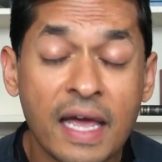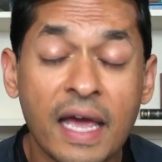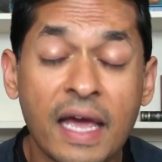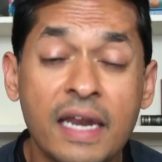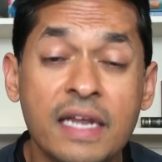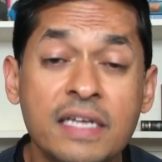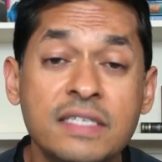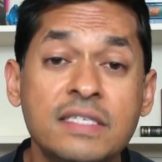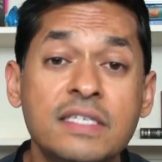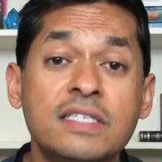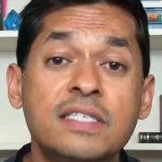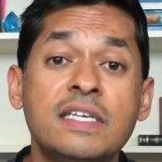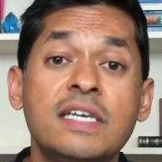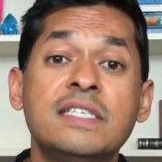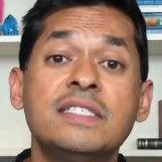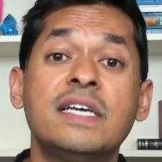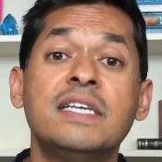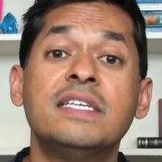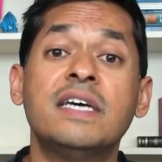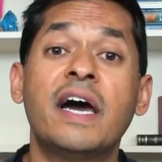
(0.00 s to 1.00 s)
It is a
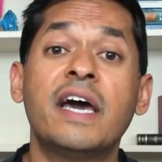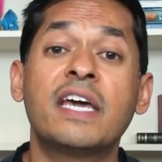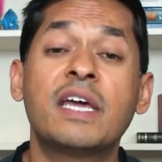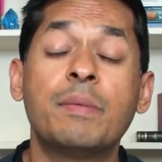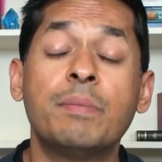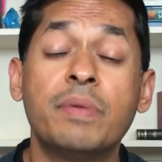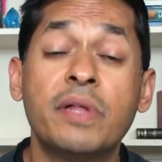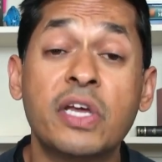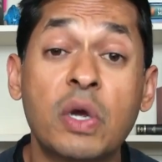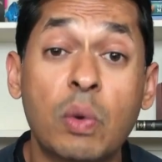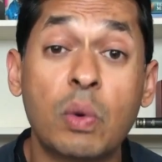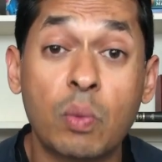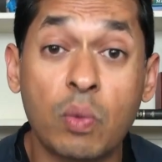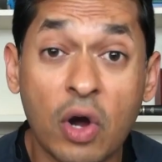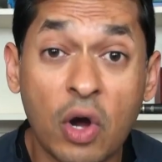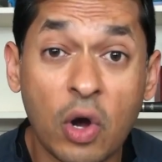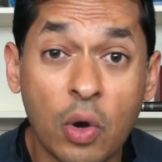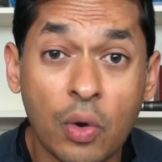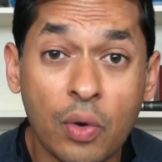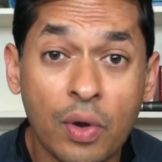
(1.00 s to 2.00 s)
disease that diet can play a
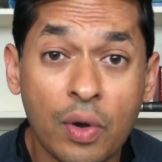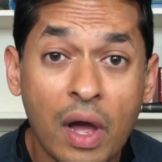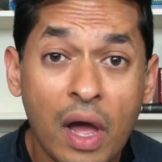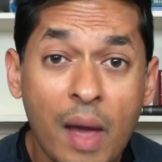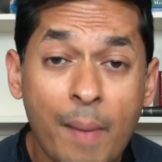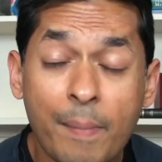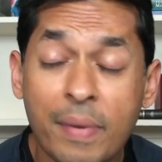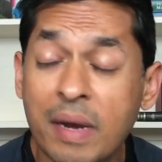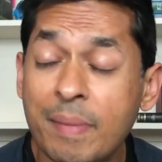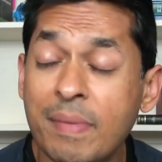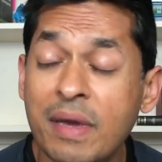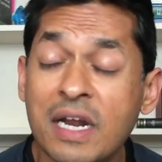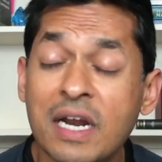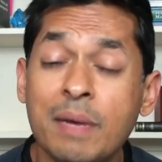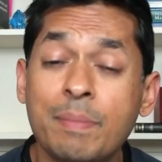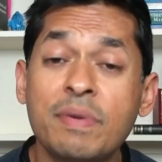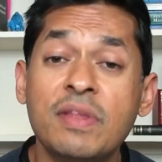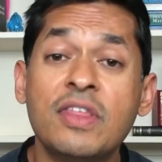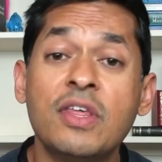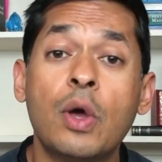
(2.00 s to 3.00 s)
role, but it may
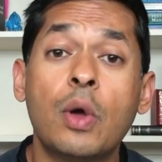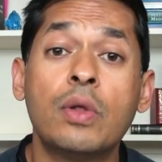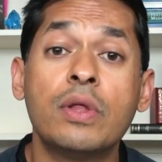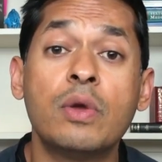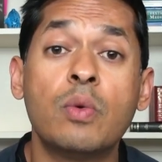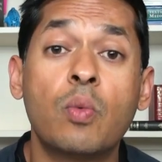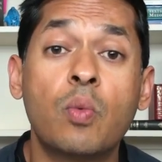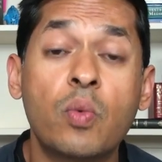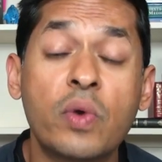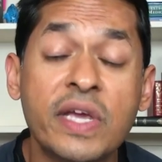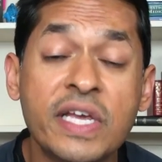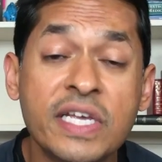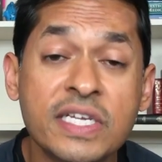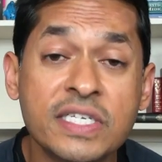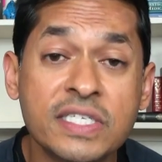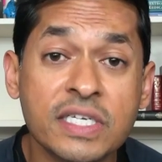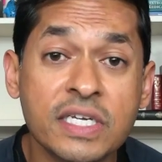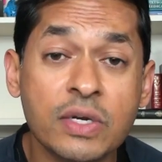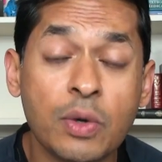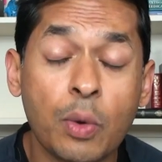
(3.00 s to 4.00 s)
not be the only reason